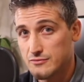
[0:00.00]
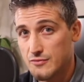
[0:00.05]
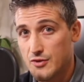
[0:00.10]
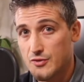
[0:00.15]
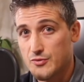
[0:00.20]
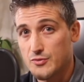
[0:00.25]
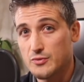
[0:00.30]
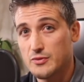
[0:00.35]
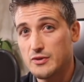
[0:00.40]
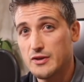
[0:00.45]

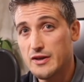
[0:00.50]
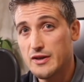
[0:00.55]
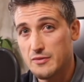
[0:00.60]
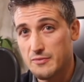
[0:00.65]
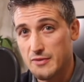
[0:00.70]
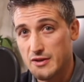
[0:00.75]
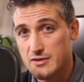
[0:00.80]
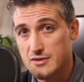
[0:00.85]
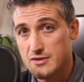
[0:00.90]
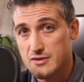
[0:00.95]
through
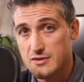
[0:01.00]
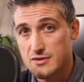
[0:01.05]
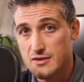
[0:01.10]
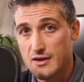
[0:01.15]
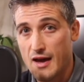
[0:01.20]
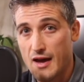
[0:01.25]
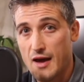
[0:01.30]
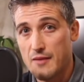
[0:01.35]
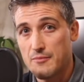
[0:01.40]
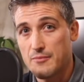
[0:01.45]
ligaments
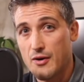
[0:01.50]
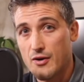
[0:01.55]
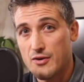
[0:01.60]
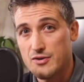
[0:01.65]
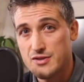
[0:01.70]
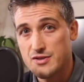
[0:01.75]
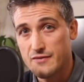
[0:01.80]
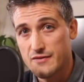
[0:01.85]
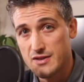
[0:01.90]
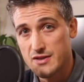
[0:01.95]
at
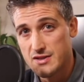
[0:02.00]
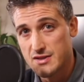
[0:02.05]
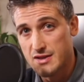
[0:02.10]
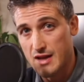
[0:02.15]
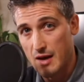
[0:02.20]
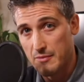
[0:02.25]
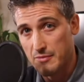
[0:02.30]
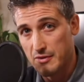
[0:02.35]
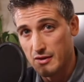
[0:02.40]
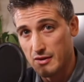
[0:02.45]
parts of the
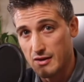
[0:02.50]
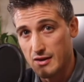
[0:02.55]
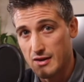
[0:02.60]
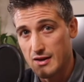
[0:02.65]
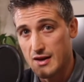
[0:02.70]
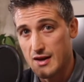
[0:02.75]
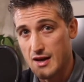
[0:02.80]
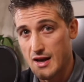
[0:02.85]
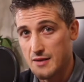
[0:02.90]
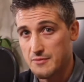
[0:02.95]
scapula
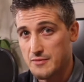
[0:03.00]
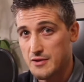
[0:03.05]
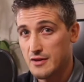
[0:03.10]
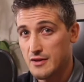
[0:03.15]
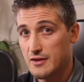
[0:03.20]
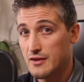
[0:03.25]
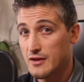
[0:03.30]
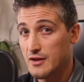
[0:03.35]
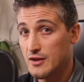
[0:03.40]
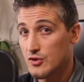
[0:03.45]
named
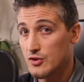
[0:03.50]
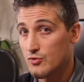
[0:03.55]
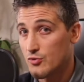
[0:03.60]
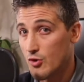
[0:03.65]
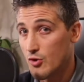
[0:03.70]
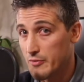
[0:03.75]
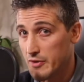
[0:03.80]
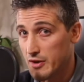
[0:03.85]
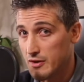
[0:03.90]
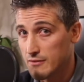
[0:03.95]
the
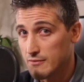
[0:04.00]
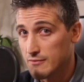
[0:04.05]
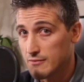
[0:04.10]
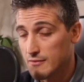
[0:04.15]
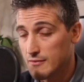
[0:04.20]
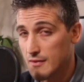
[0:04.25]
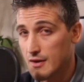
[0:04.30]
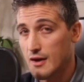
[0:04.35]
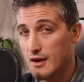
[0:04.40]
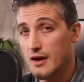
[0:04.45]
acromion
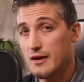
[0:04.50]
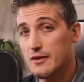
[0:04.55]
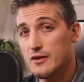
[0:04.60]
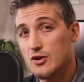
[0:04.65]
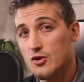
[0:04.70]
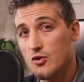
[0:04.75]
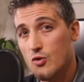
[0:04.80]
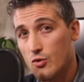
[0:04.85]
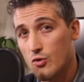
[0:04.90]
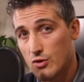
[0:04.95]
and the
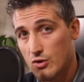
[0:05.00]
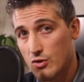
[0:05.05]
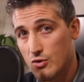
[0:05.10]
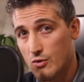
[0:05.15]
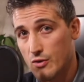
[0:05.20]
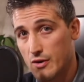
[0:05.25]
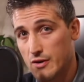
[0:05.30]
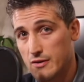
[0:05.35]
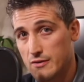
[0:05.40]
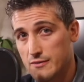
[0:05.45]

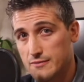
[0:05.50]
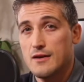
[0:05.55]
coronoid.